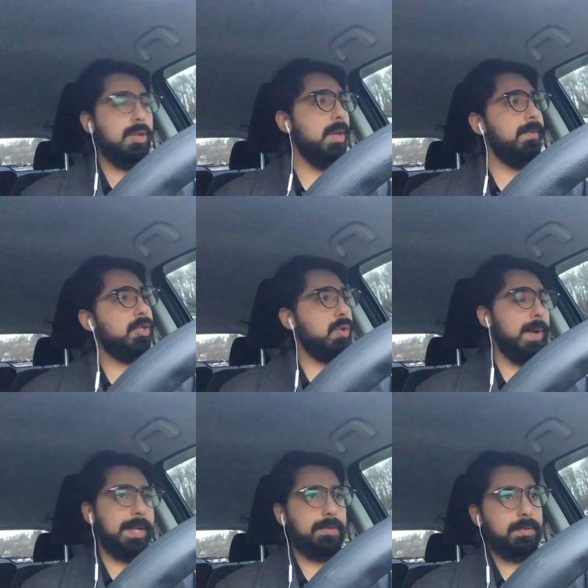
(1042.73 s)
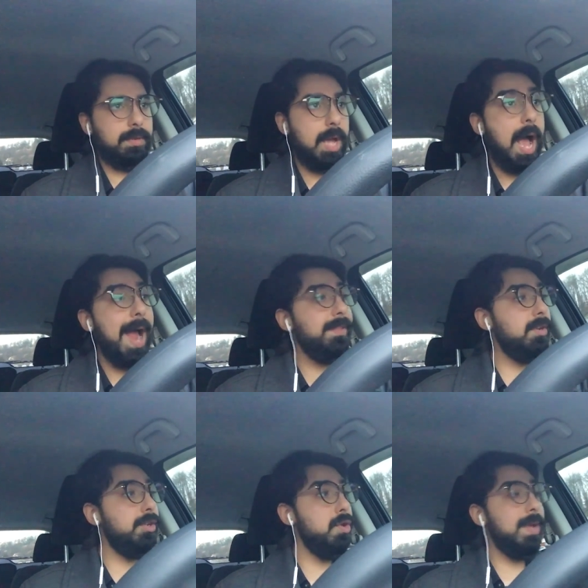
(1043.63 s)
You have a choice.
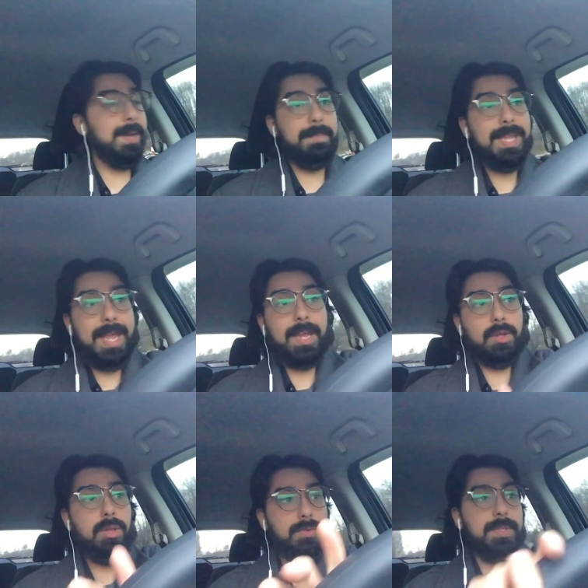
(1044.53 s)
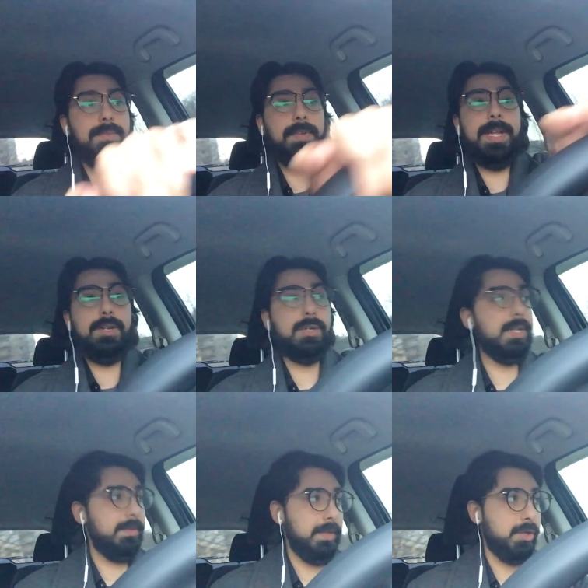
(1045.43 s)
Either you can be inclusive in your
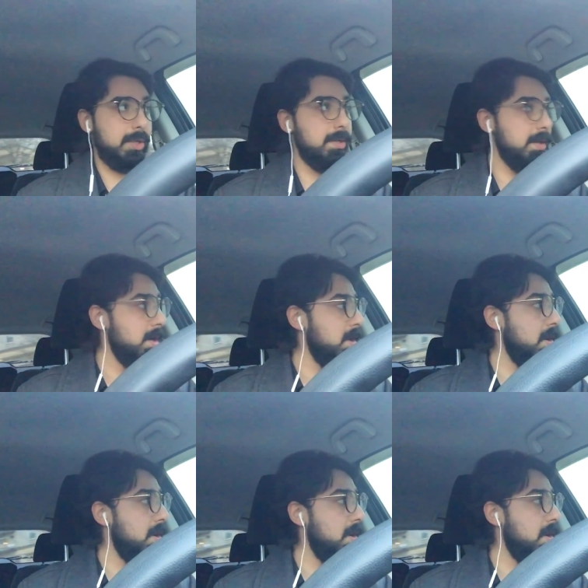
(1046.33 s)
decision